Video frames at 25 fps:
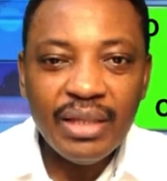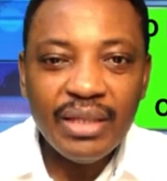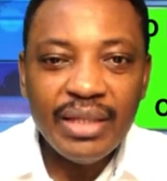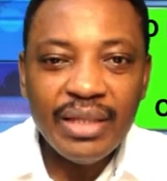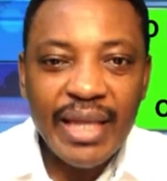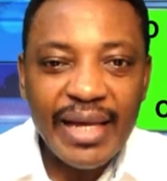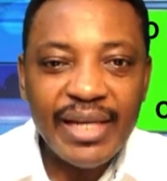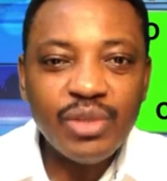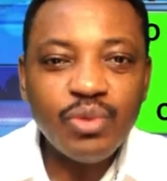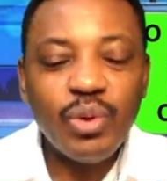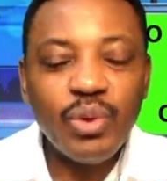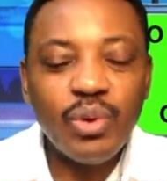
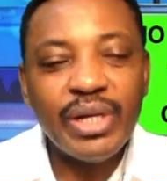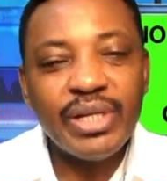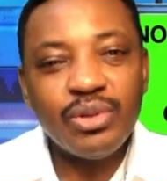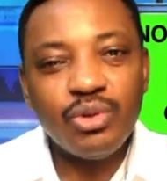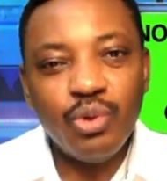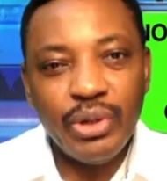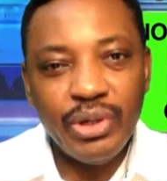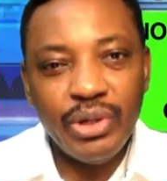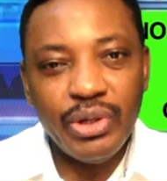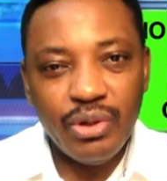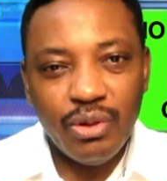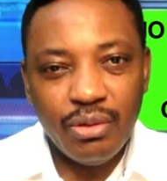That is what is
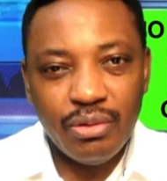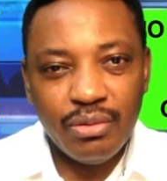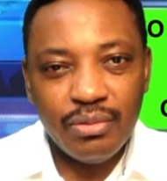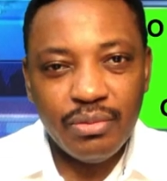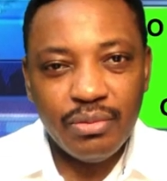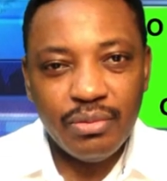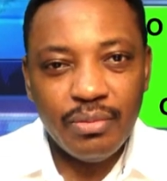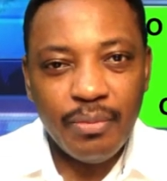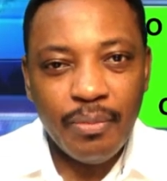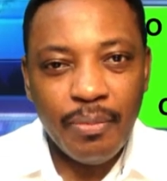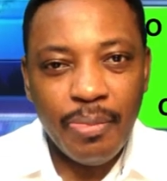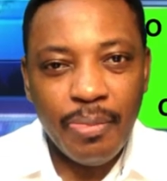going on.
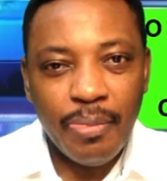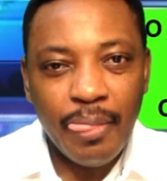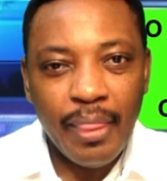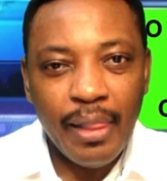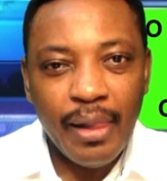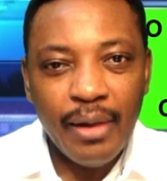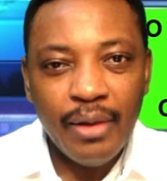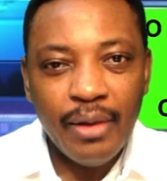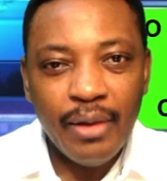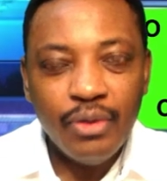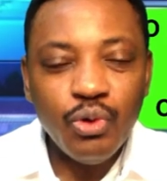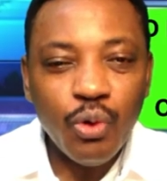
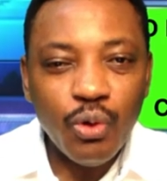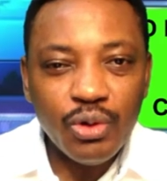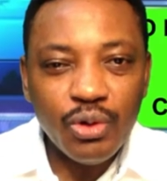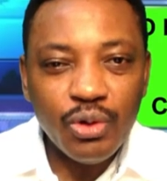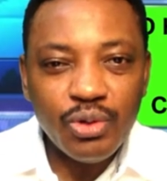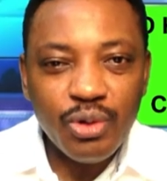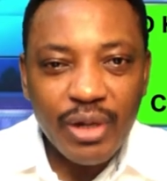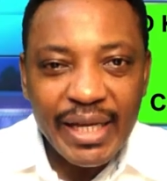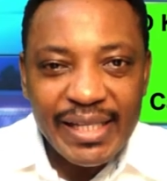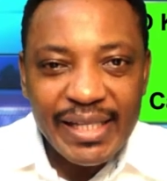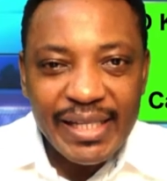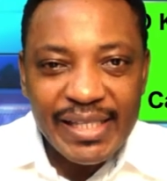You
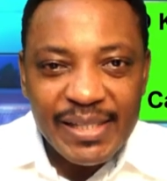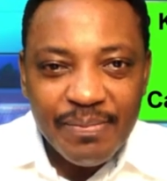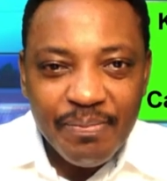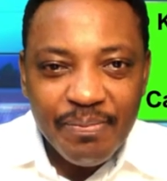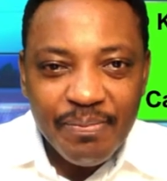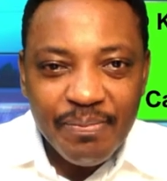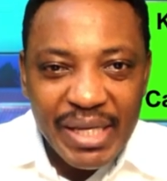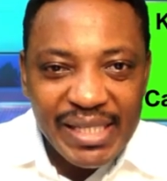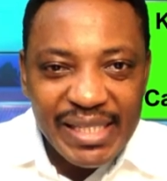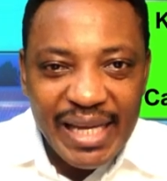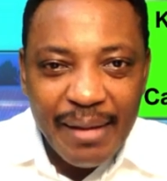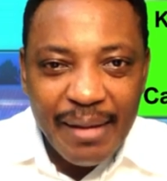also get
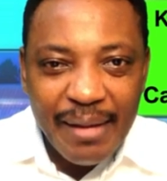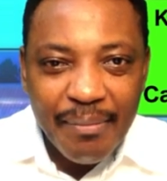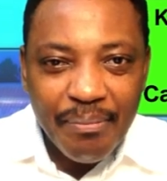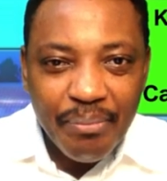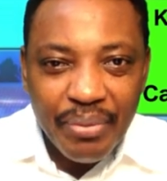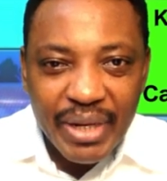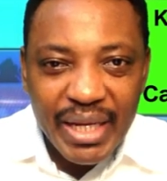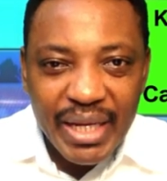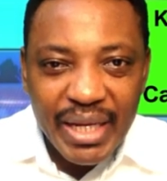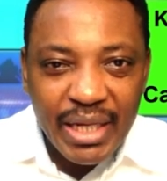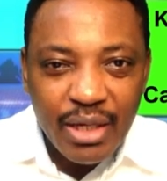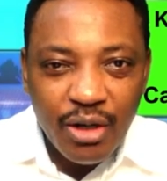special
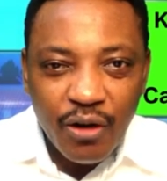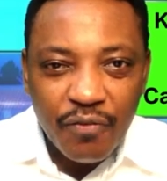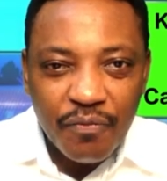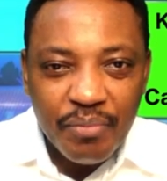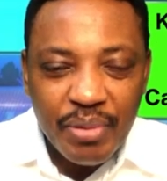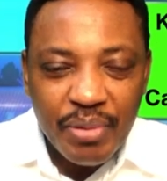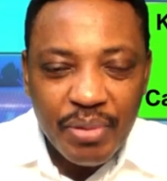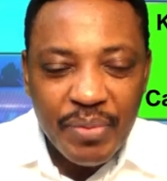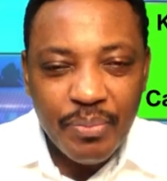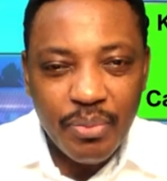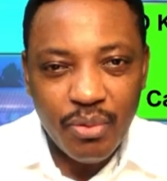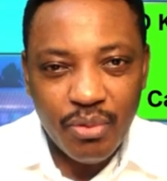breed of
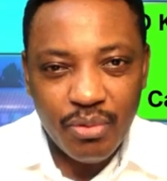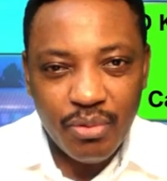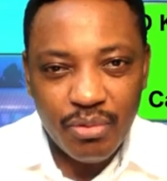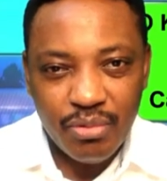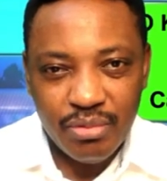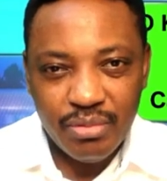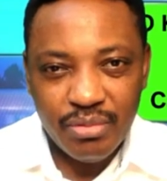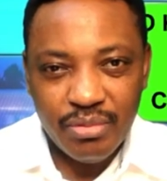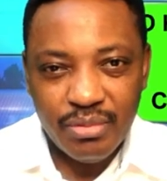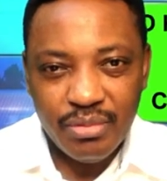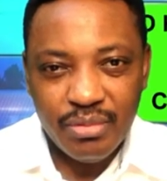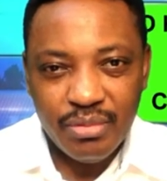people
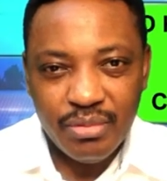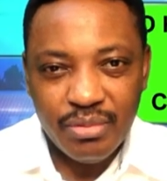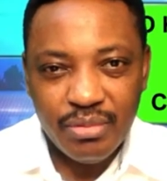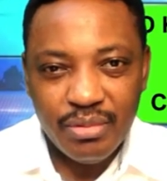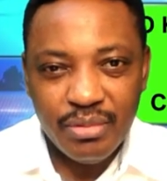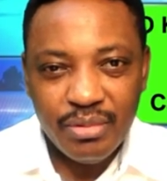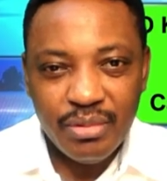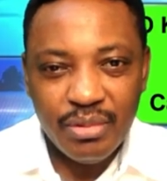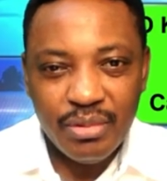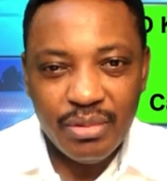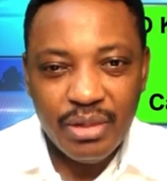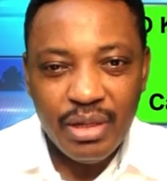
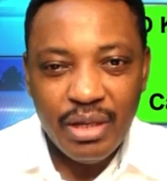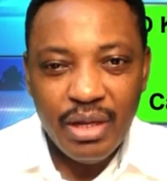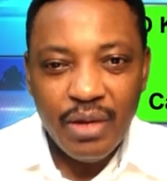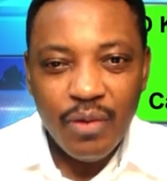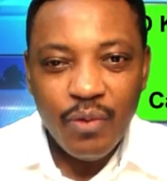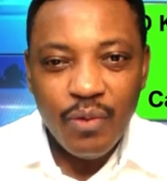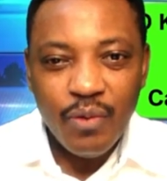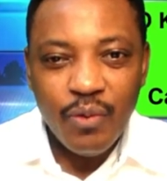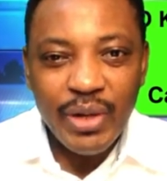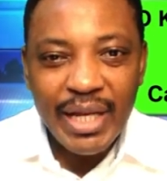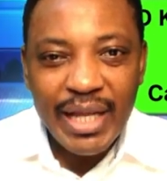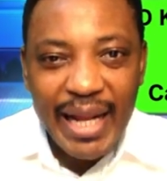
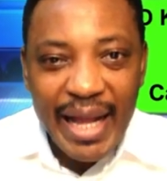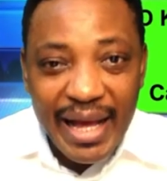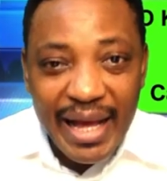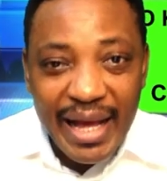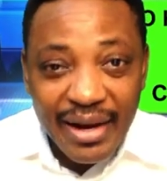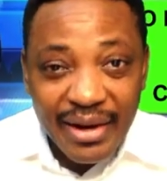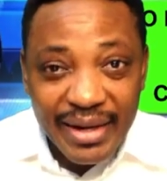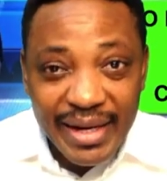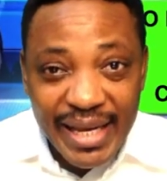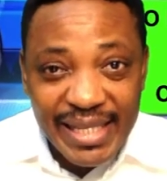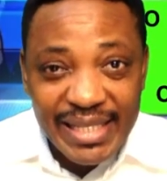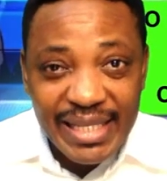where they
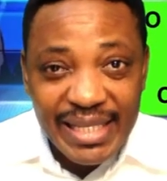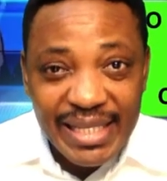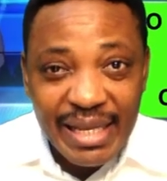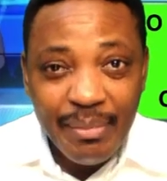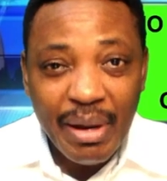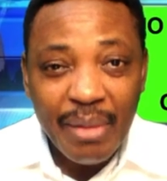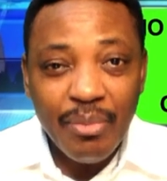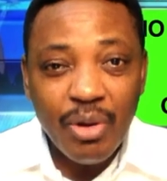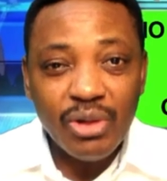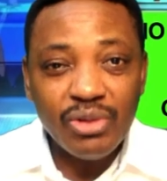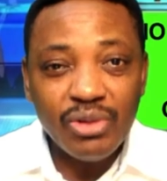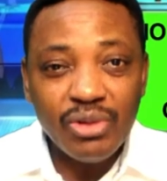don't raise them
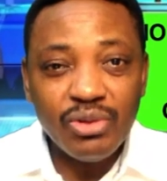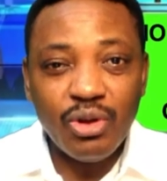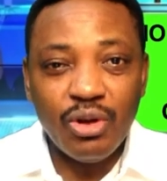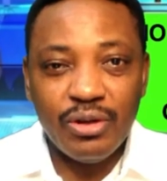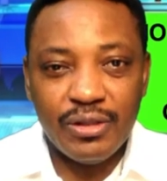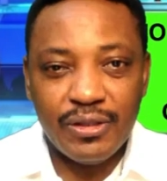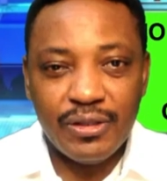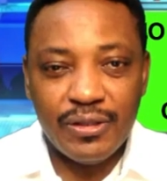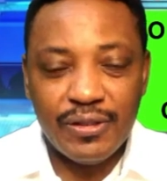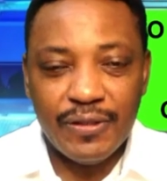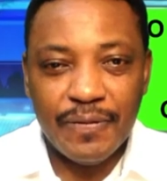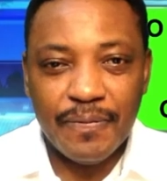amongst
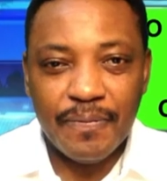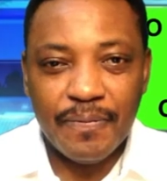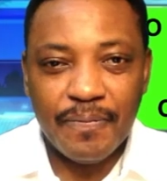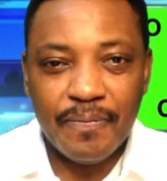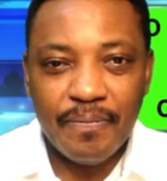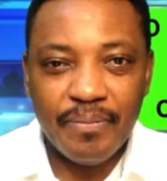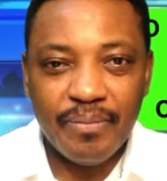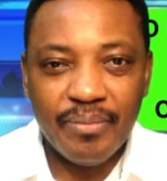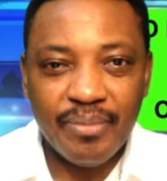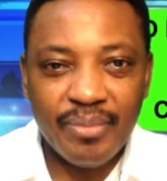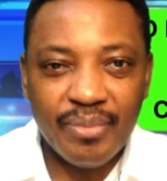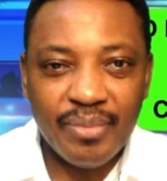us.
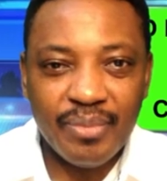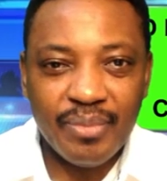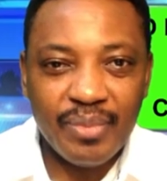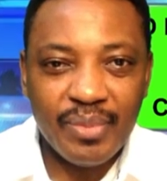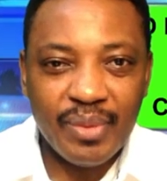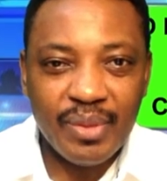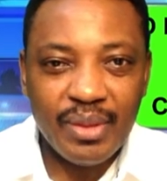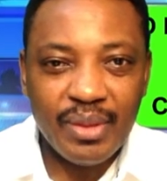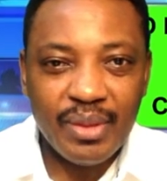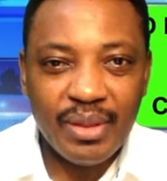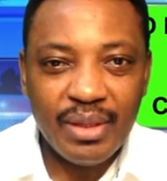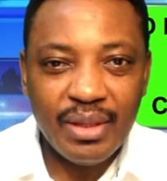
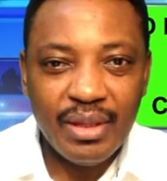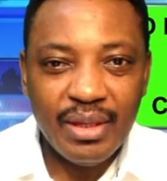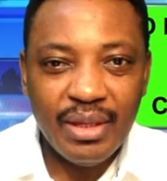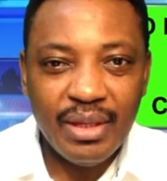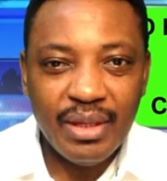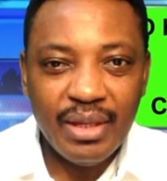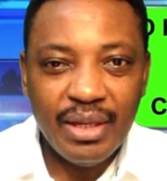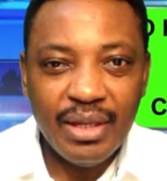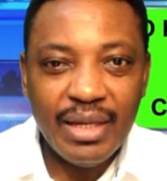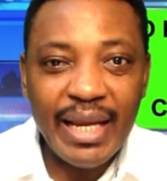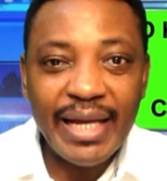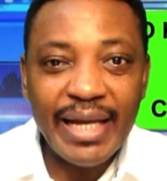
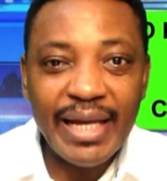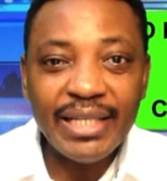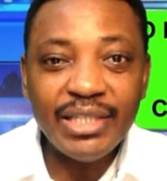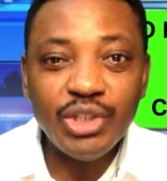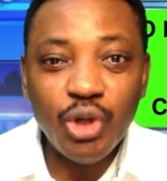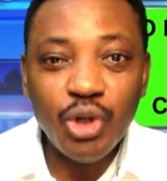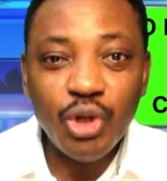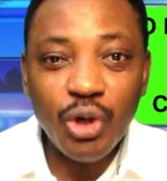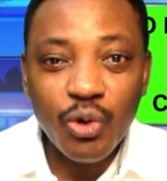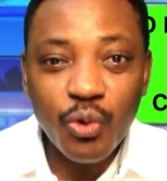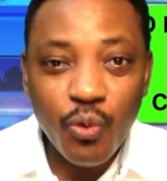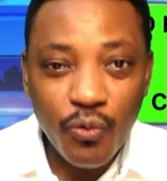Like
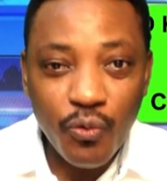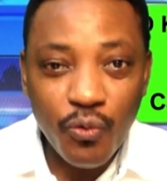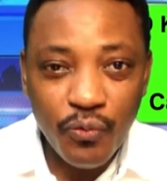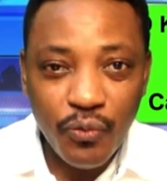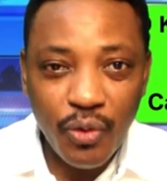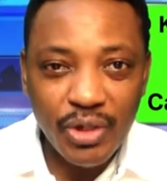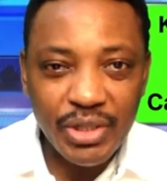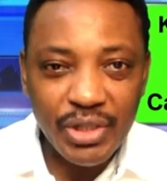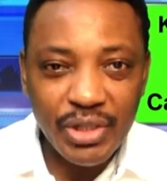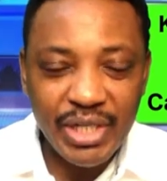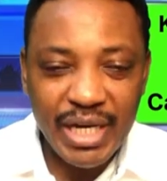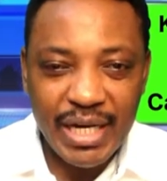John Gu
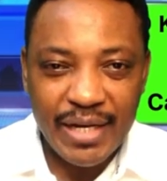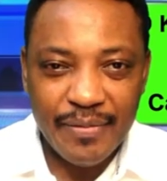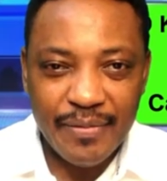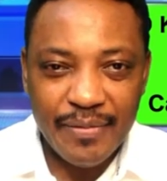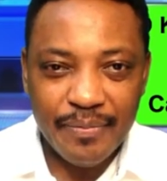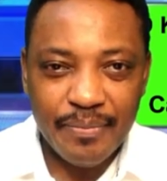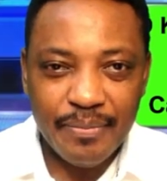Foncha.